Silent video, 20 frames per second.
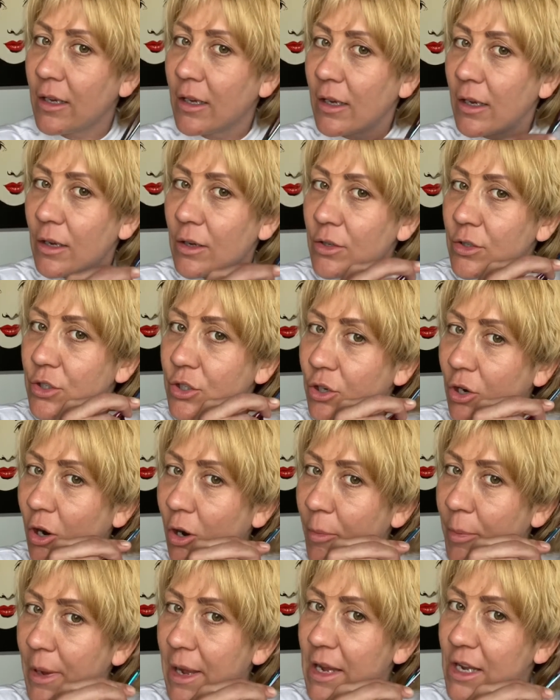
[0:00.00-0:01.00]

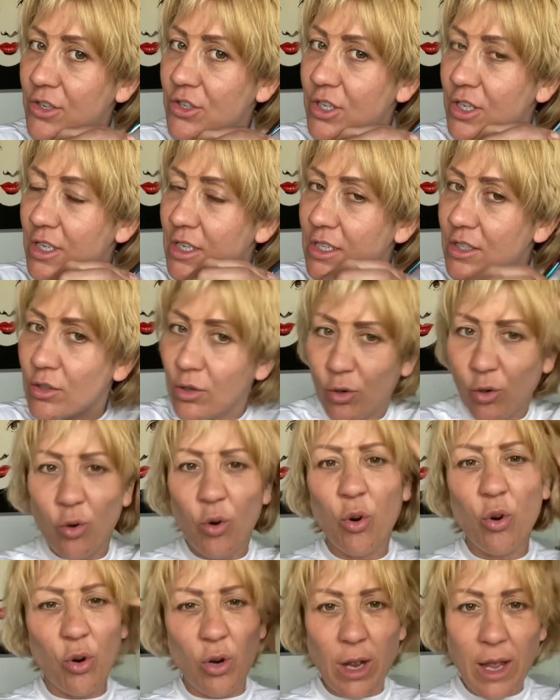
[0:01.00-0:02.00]
sharp edges
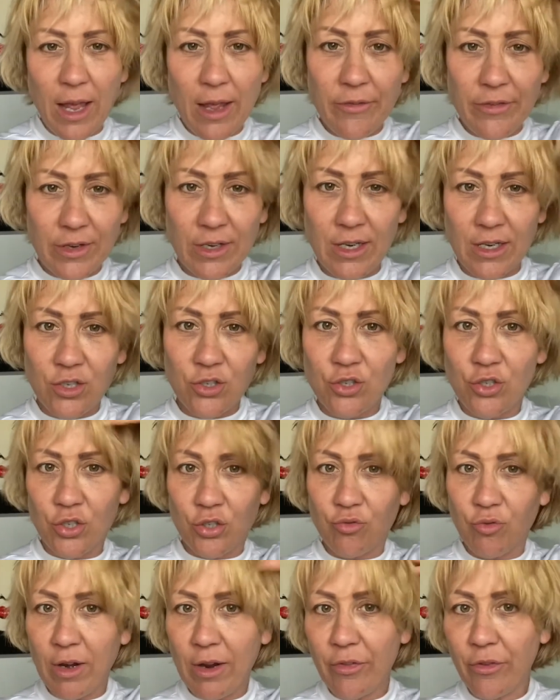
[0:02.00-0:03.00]
or heaviness just
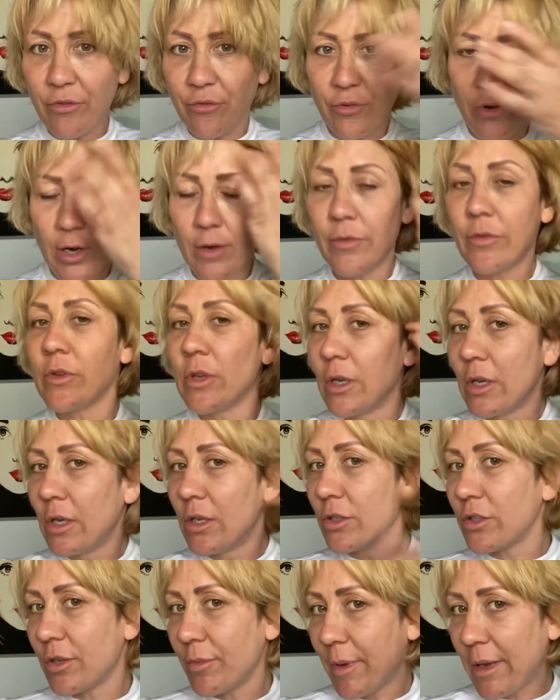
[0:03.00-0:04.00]
around the front
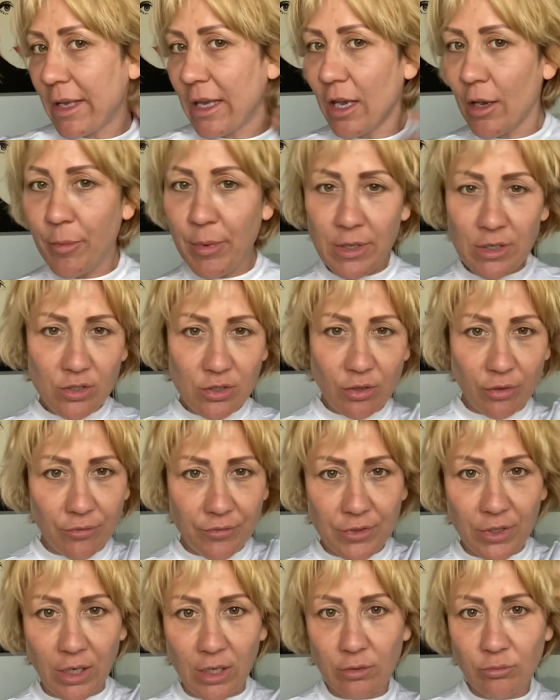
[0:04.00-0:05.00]
to make it a bit softer.